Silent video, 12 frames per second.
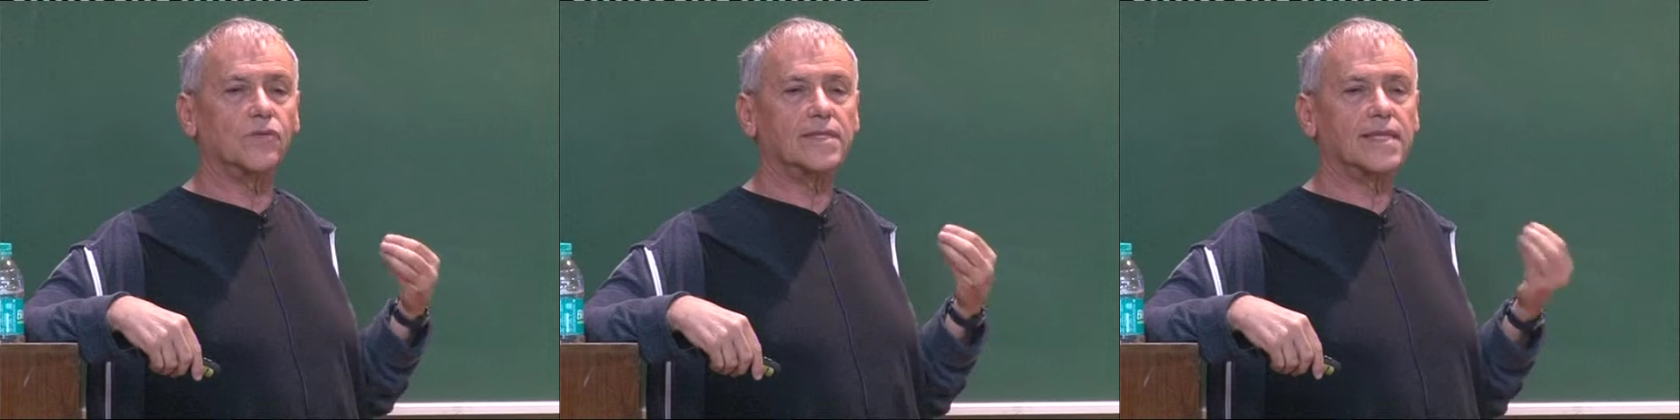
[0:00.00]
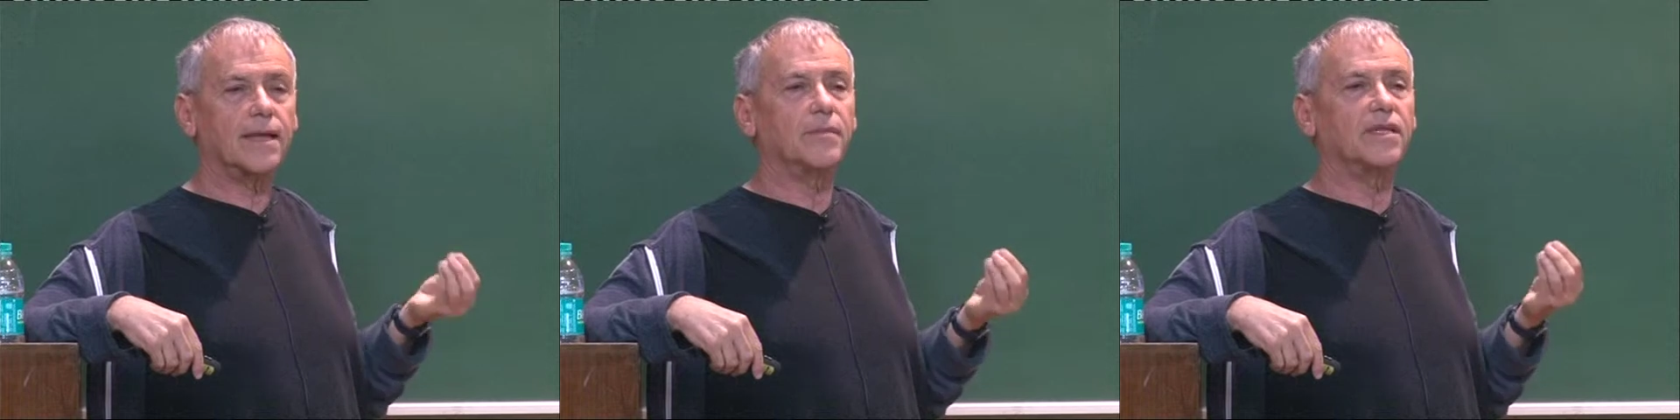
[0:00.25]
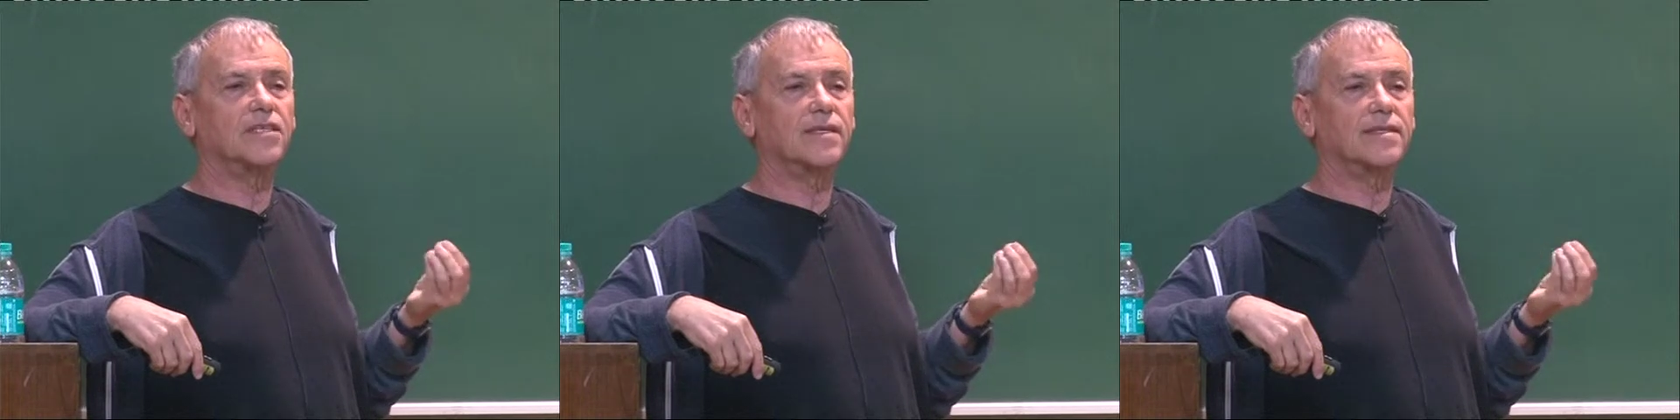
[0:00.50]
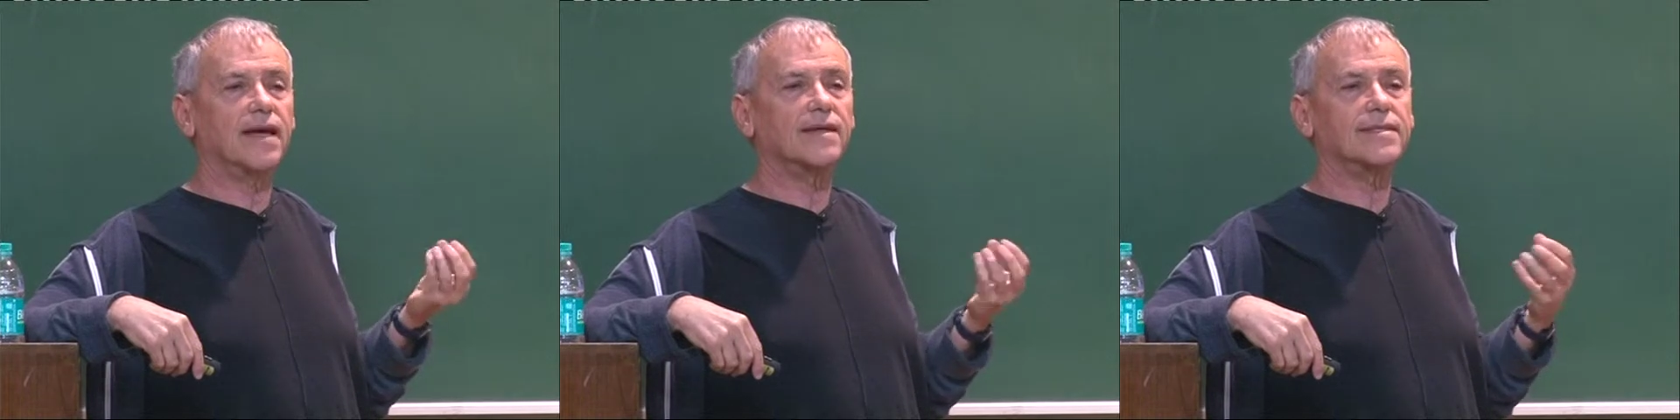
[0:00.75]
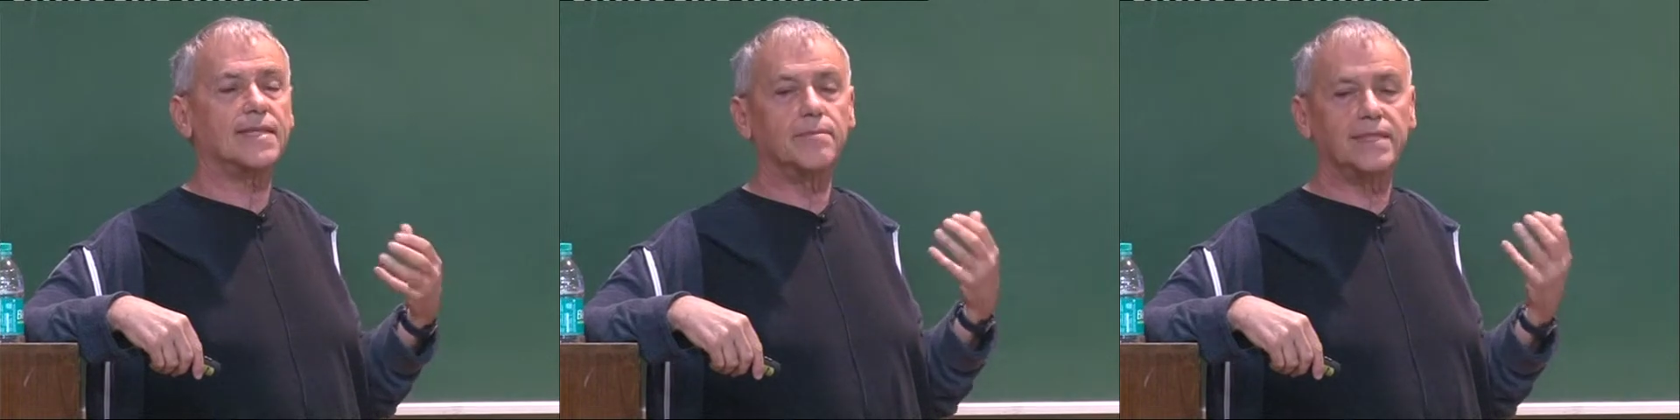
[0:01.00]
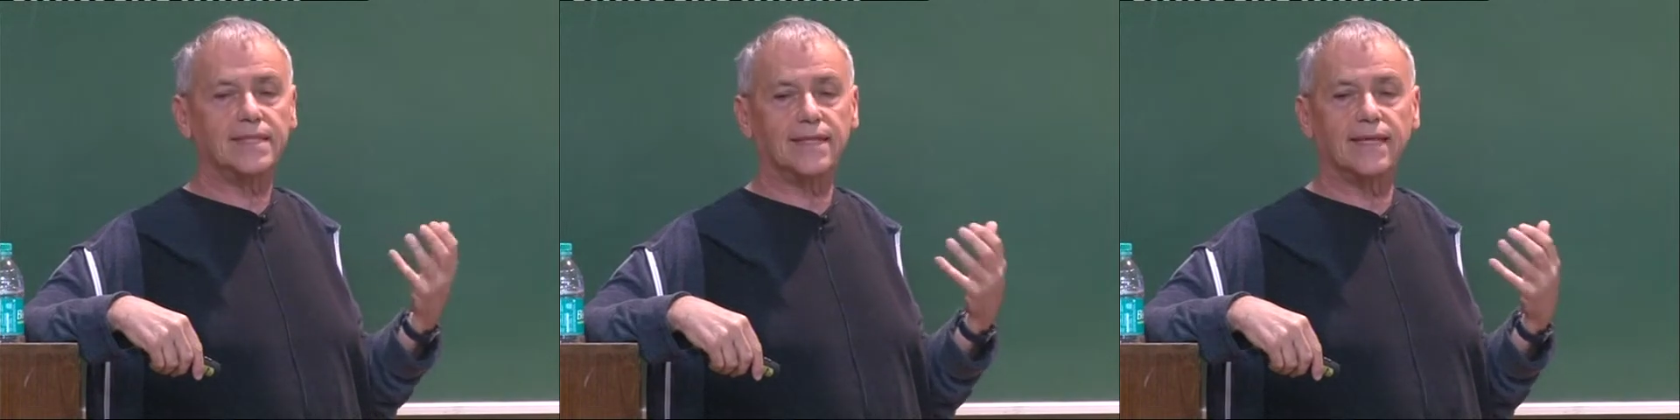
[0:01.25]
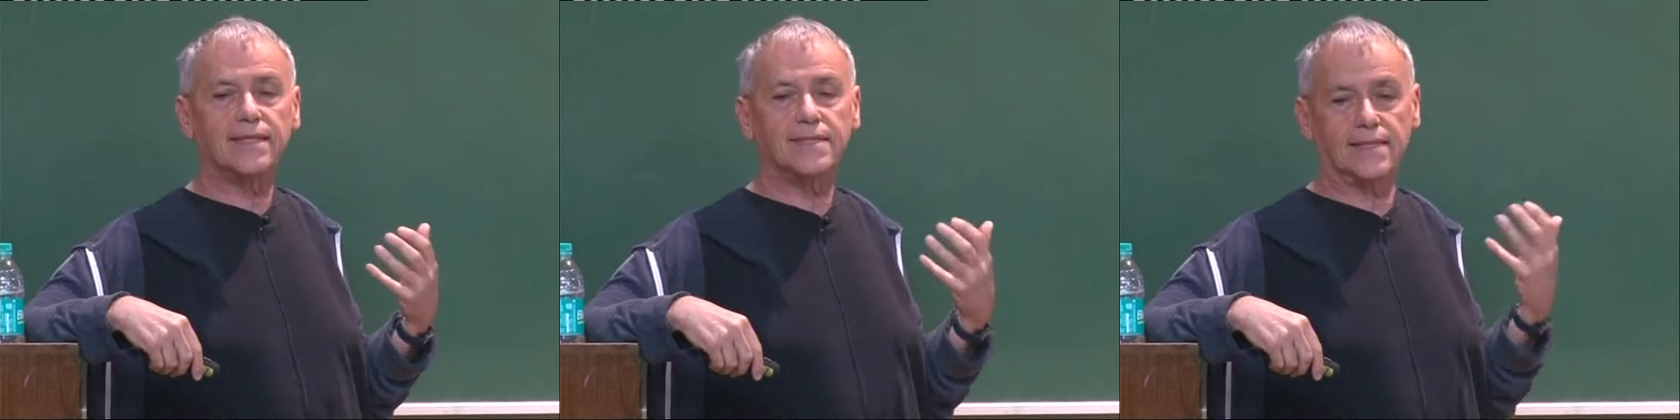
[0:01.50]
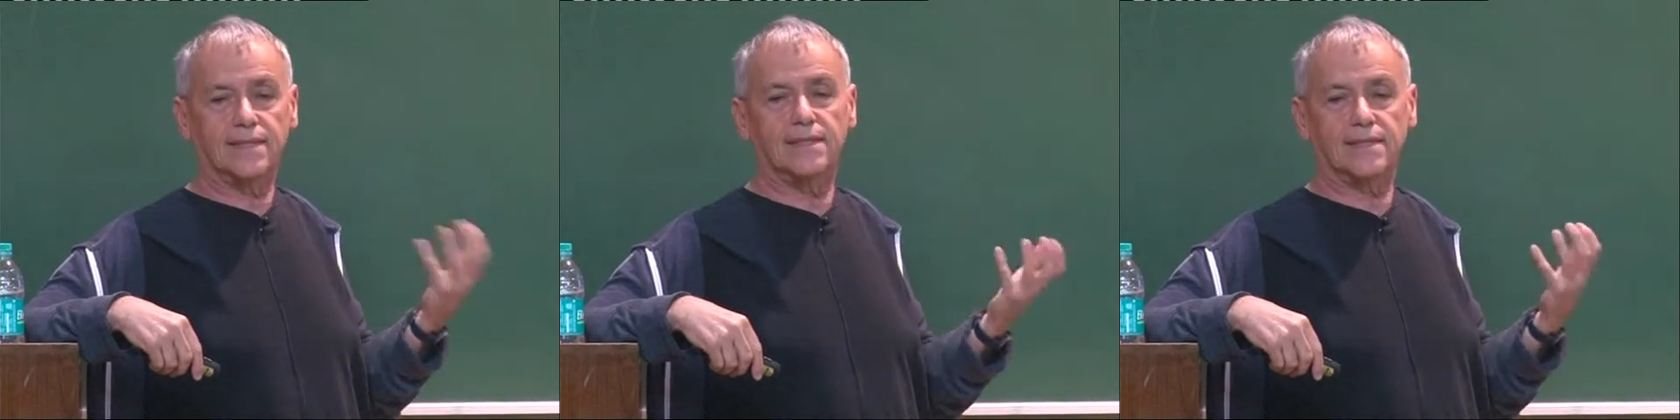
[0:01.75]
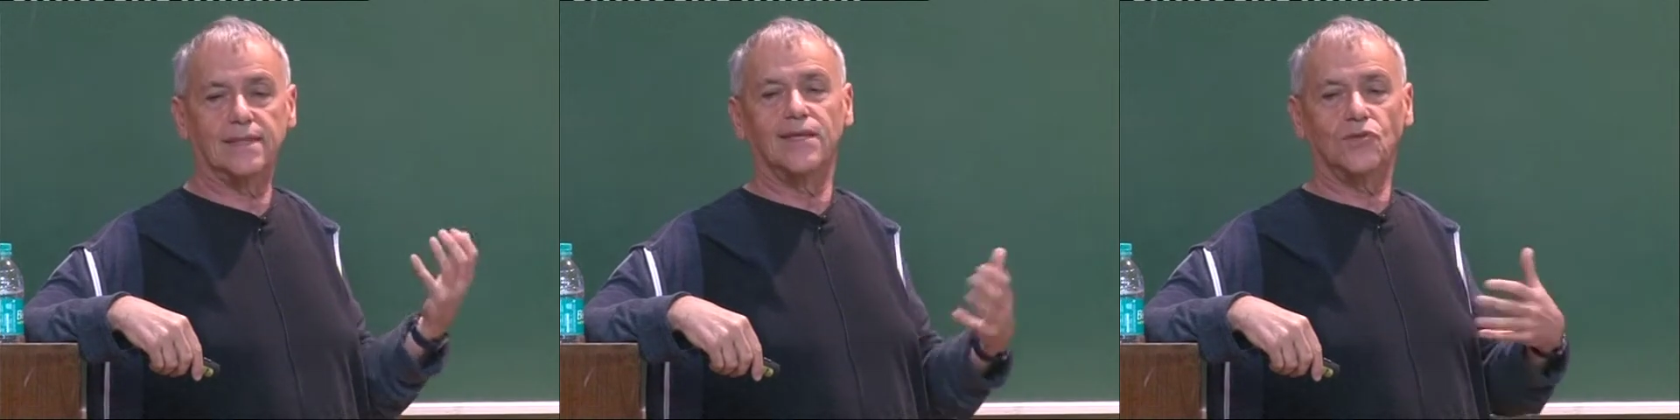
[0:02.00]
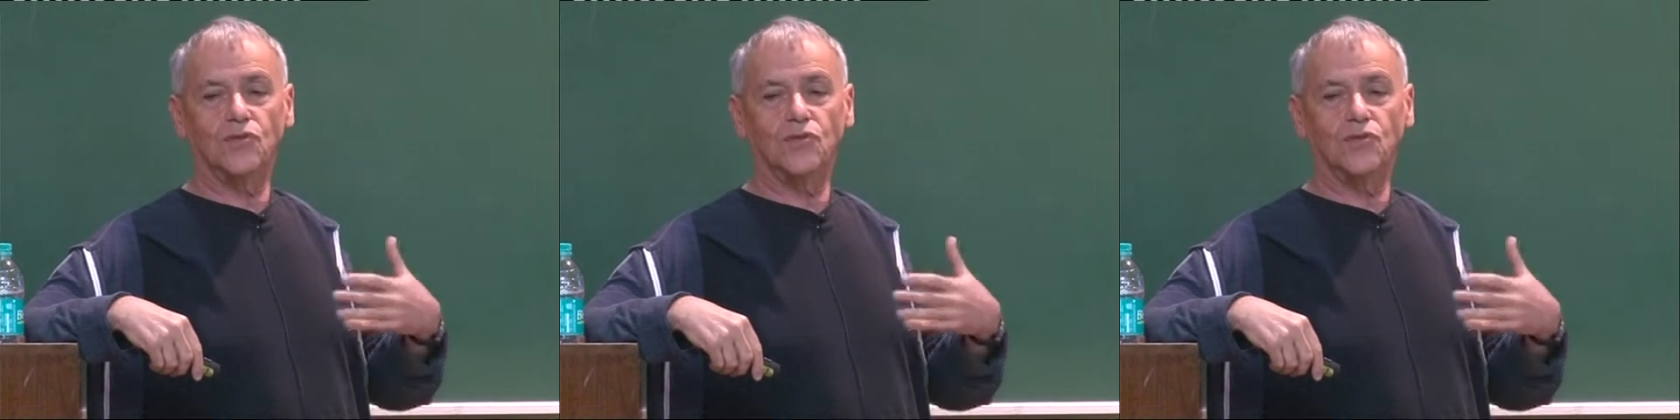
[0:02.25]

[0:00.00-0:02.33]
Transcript: to establish that there are some traces